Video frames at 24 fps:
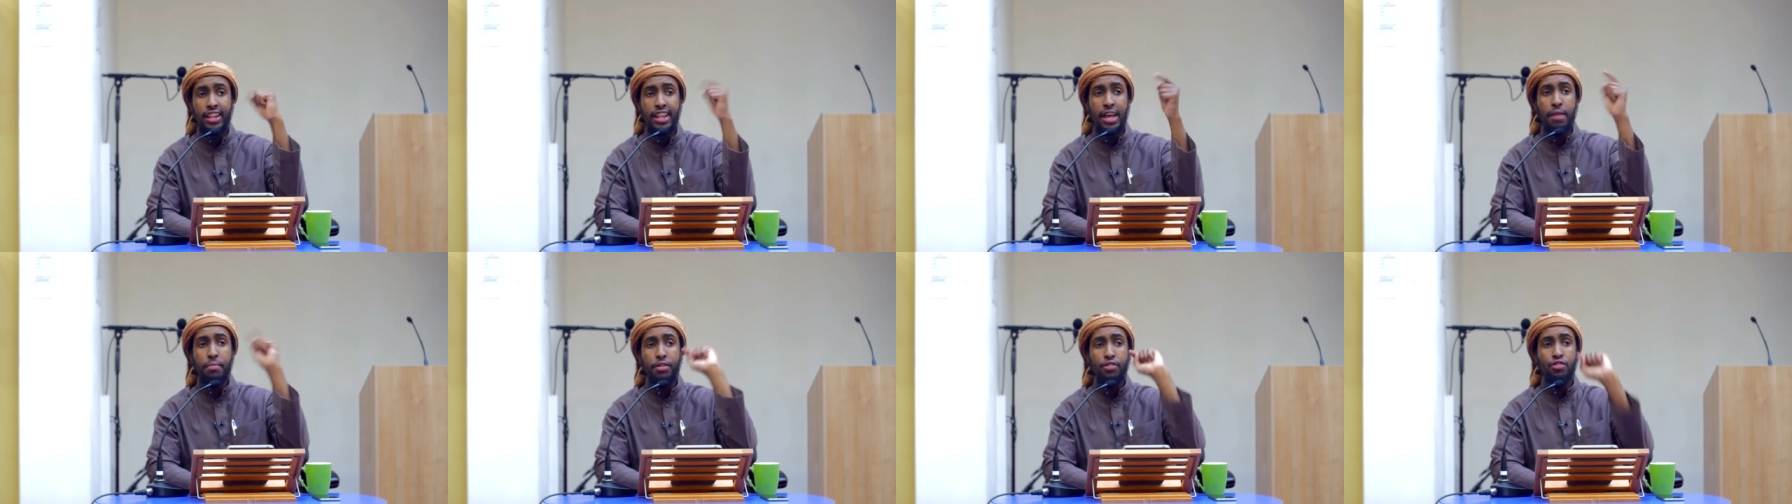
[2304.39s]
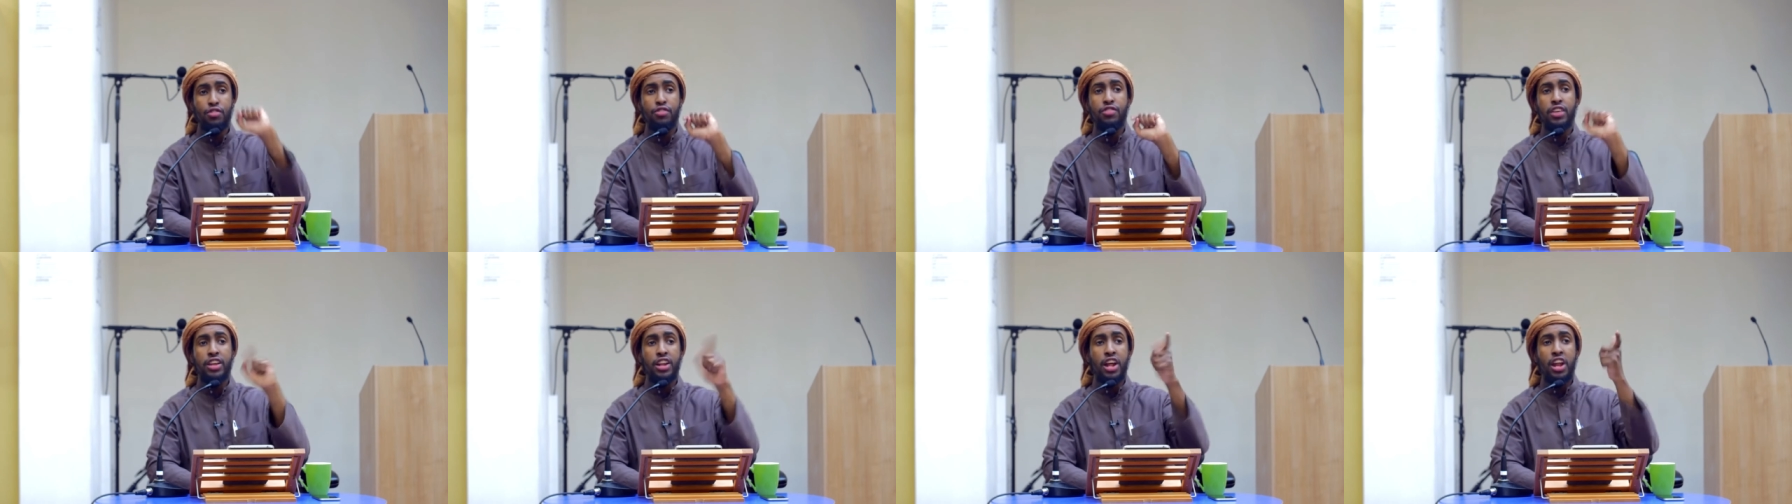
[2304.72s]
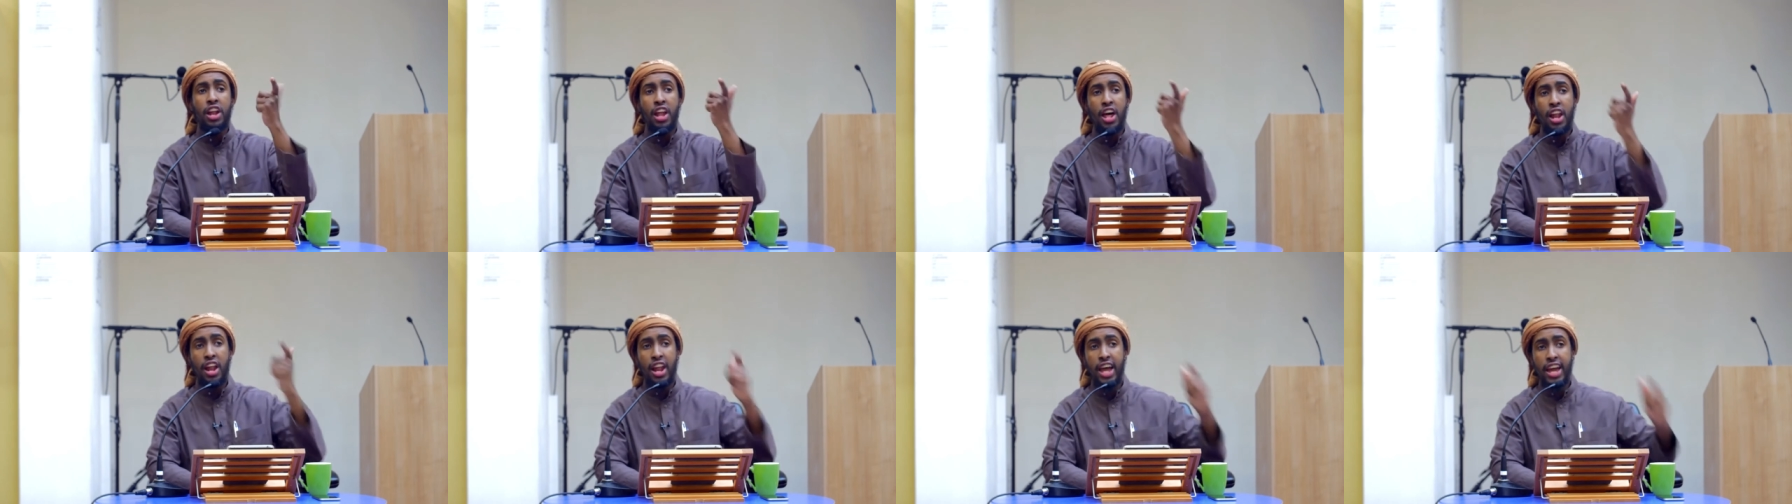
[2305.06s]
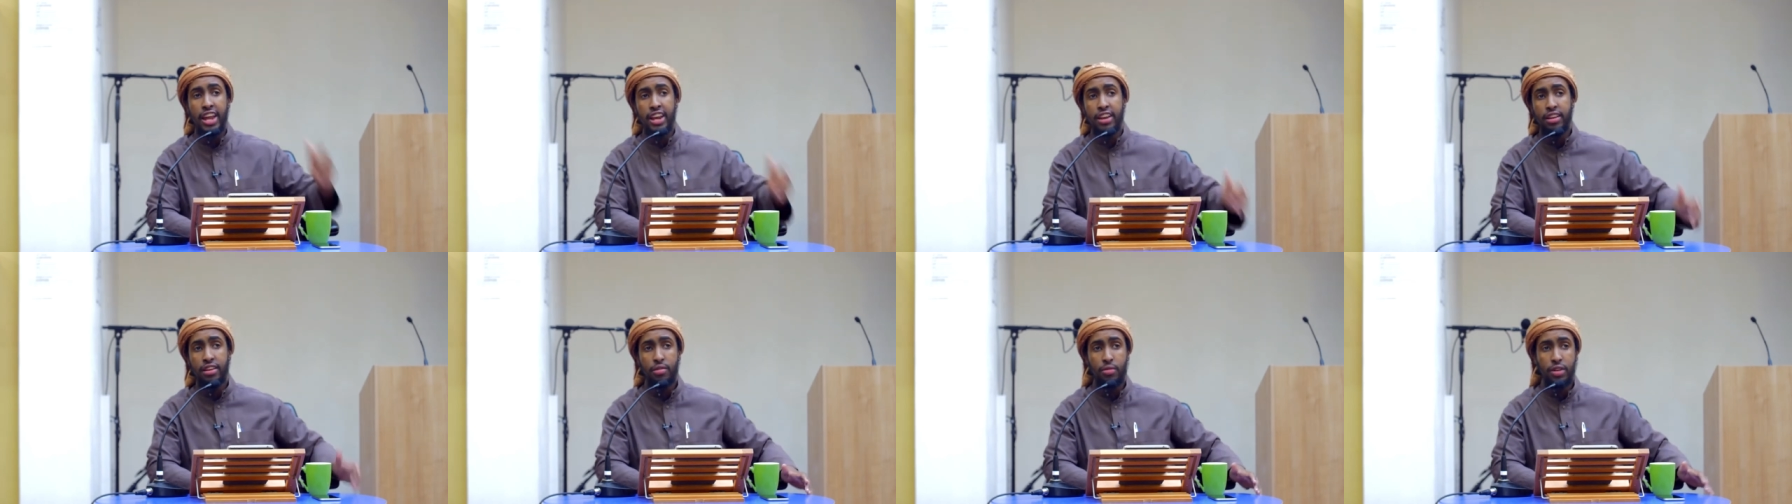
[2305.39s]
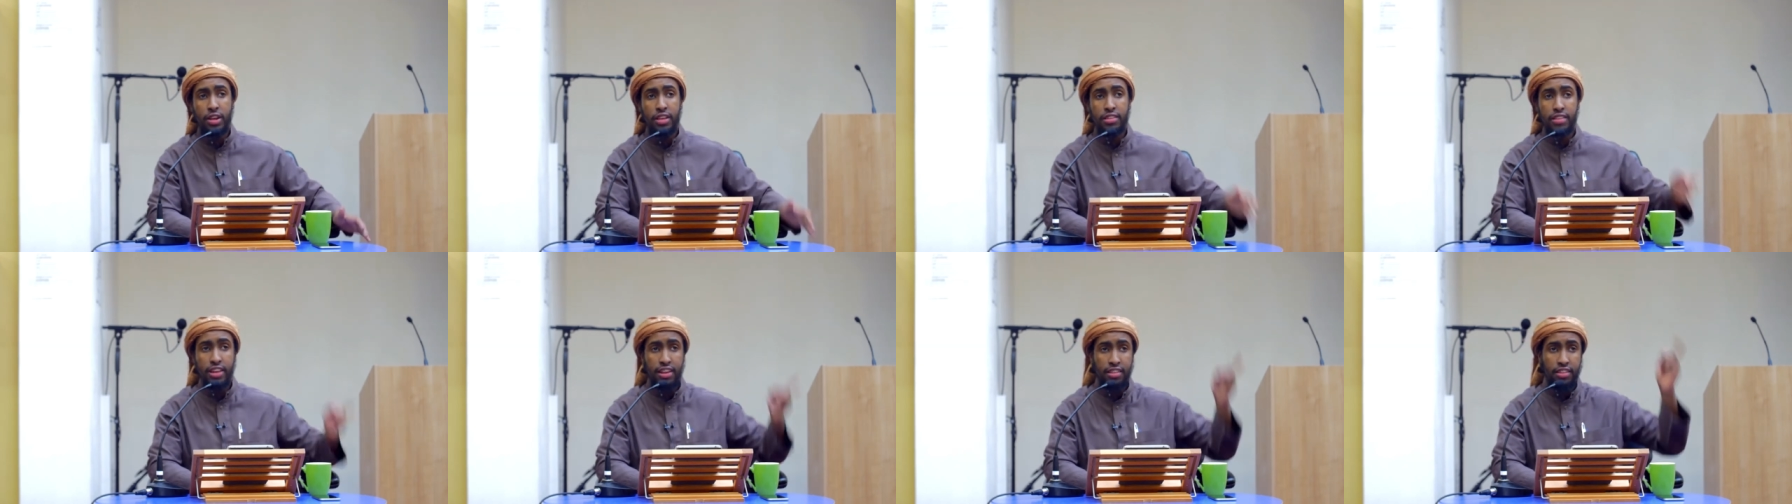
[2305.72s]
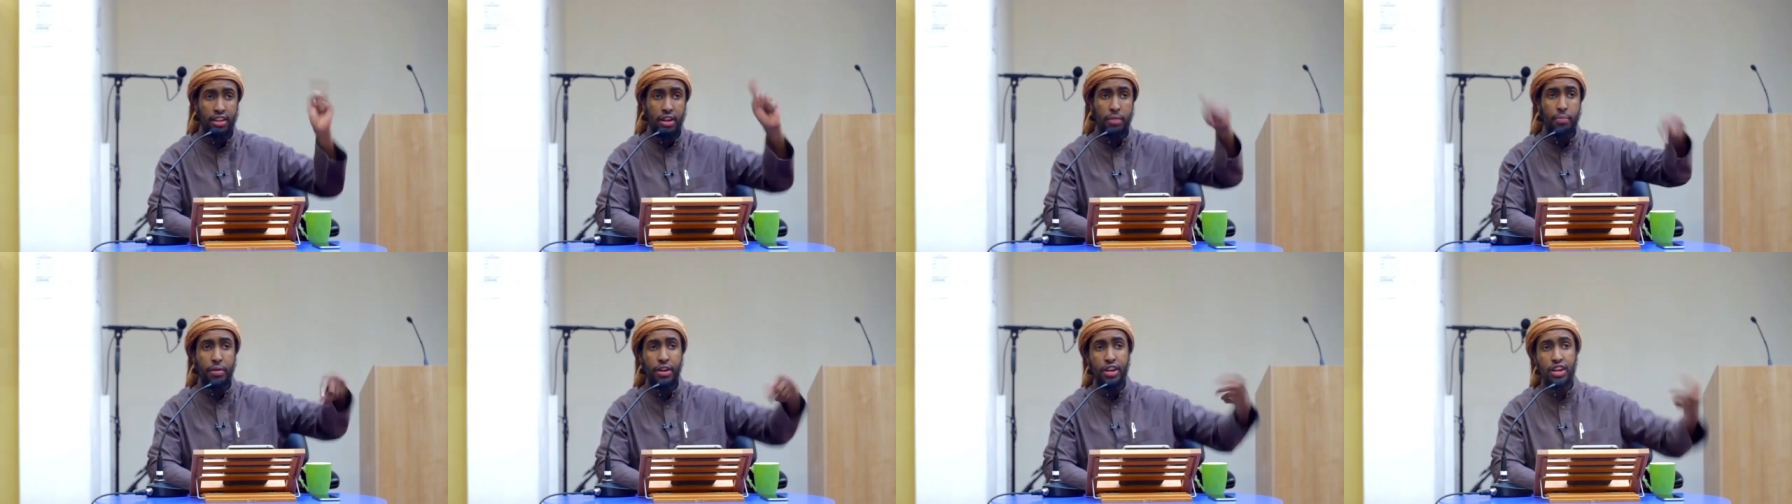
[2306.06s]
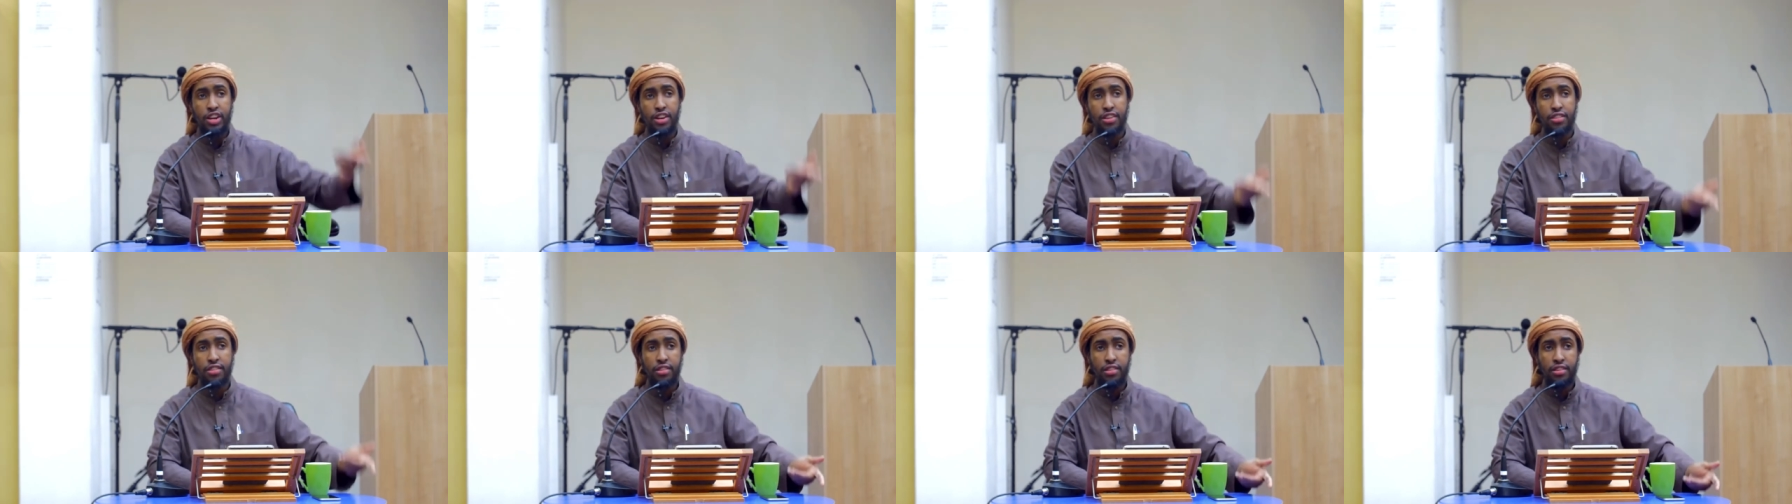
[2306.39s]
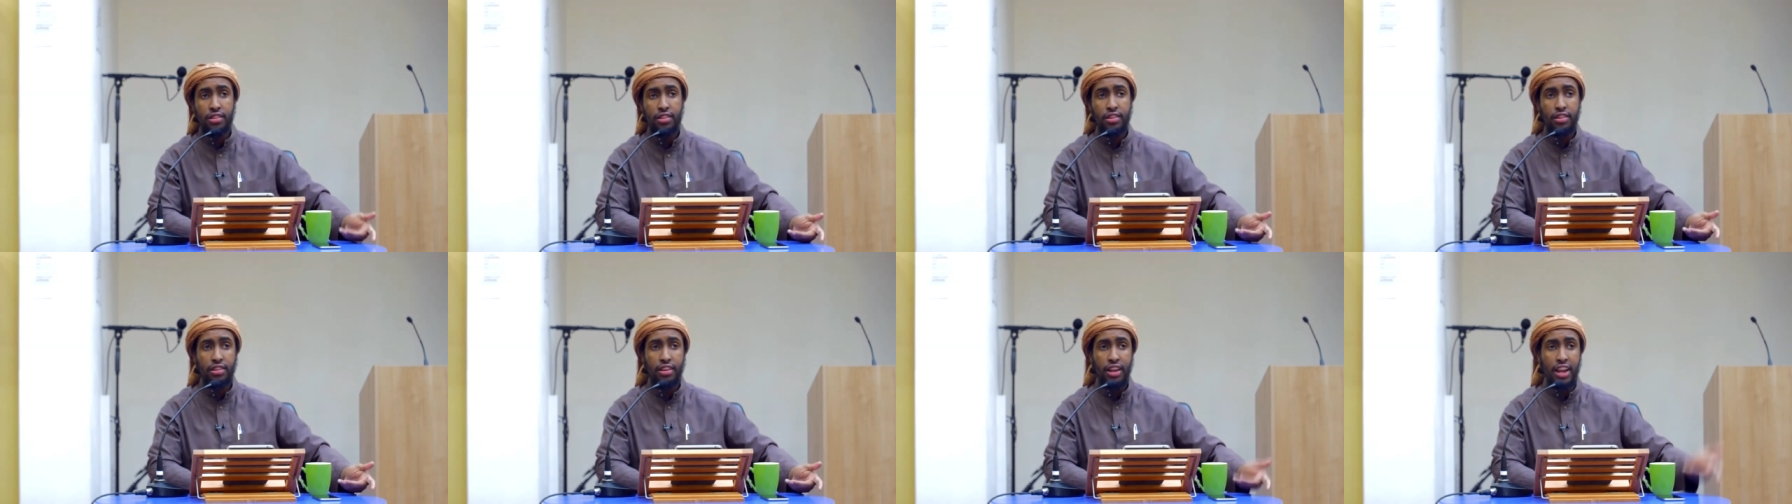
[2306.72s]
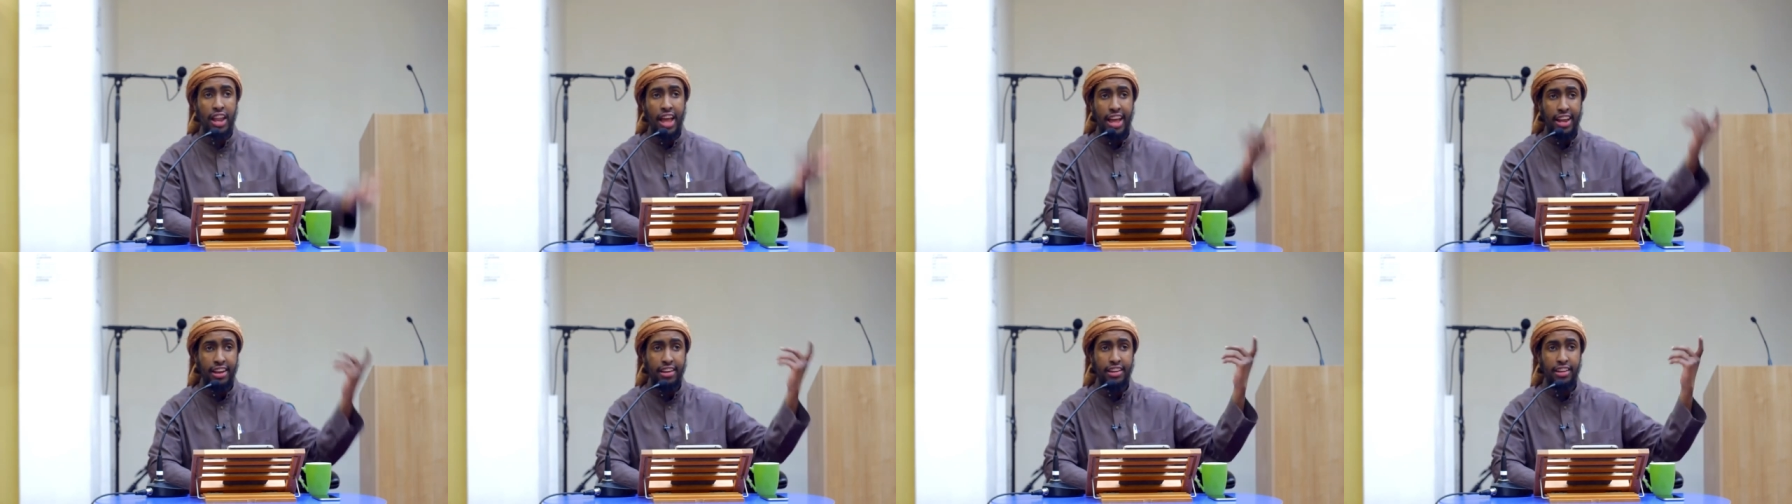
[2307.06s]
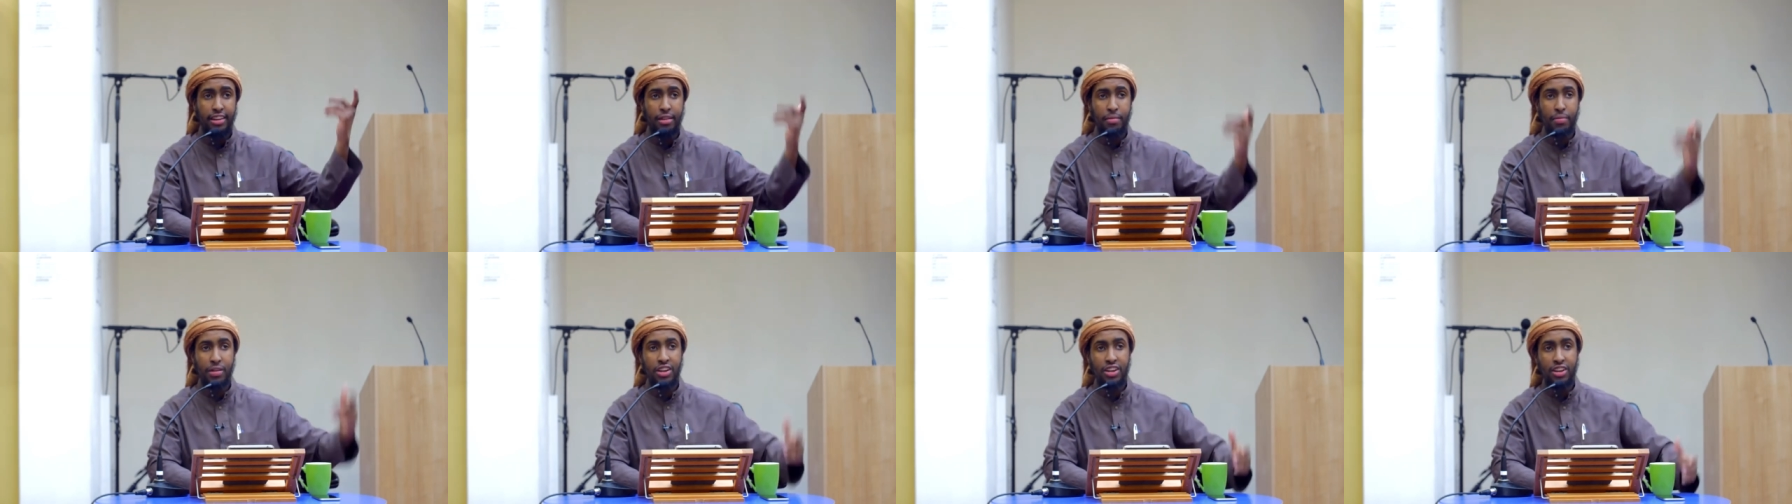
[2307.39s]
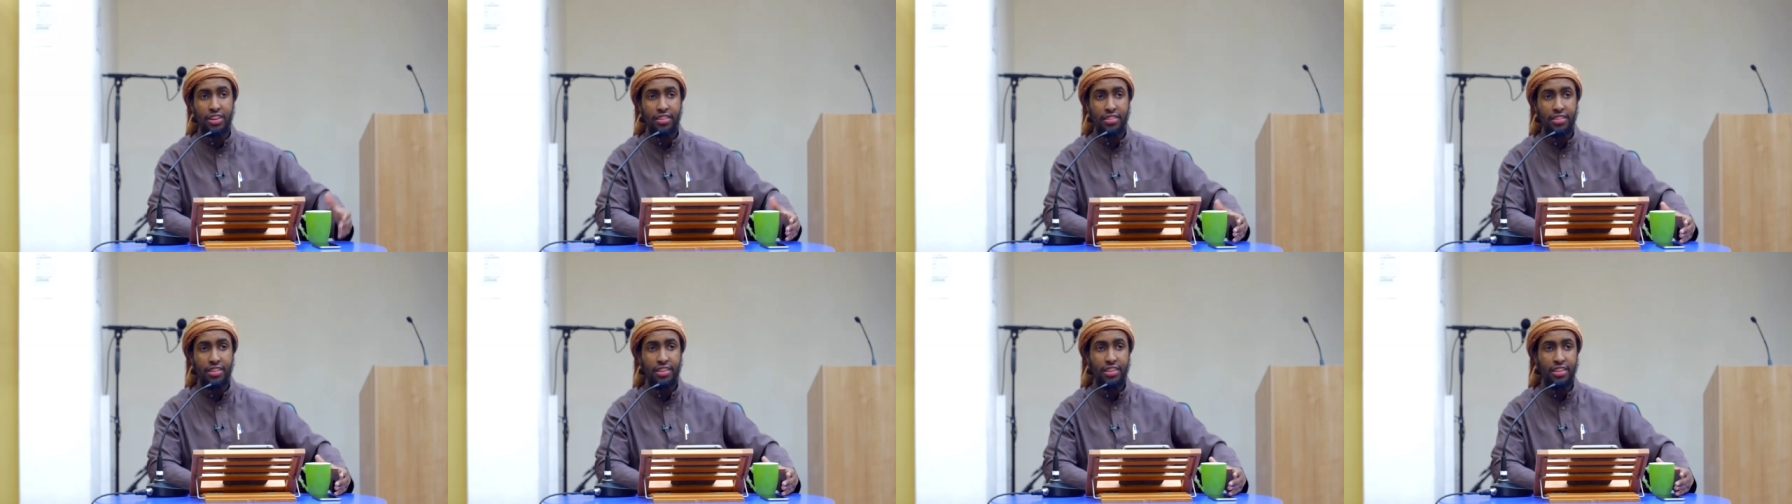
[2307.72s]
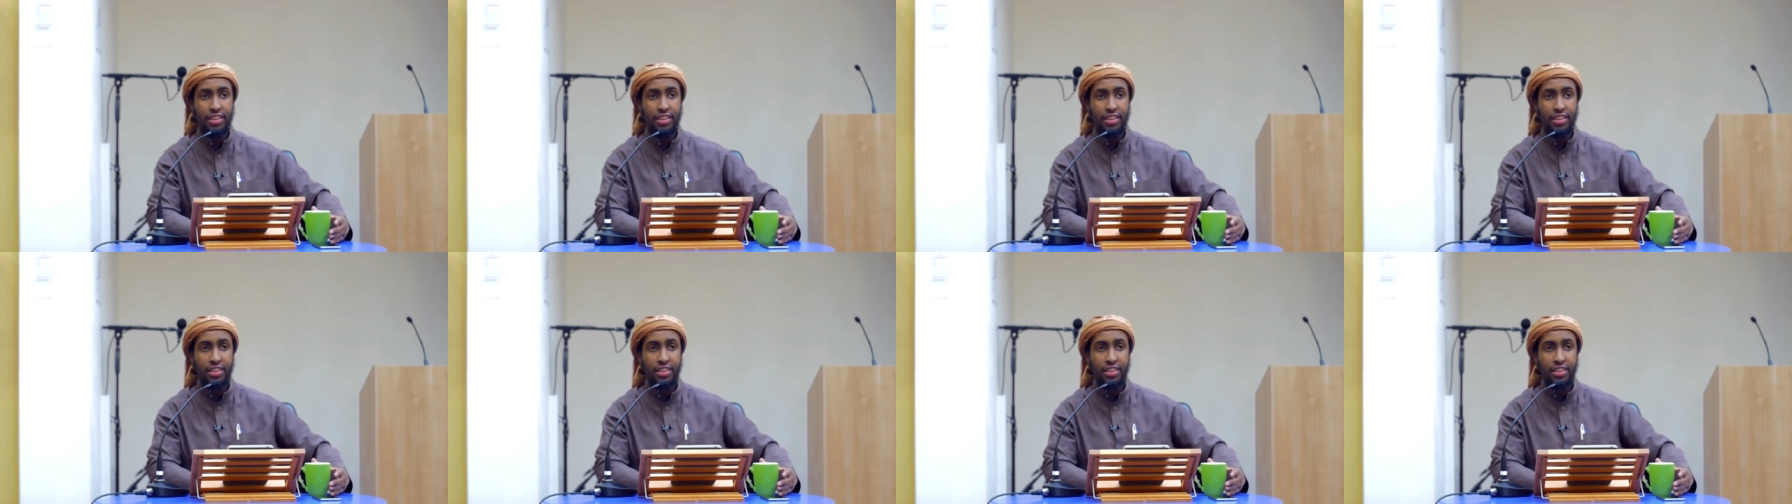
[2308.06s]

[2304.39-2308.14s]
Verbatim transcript: that means you're saying Allah lied when he said he's going to punish us. He lied, he didn't punish us.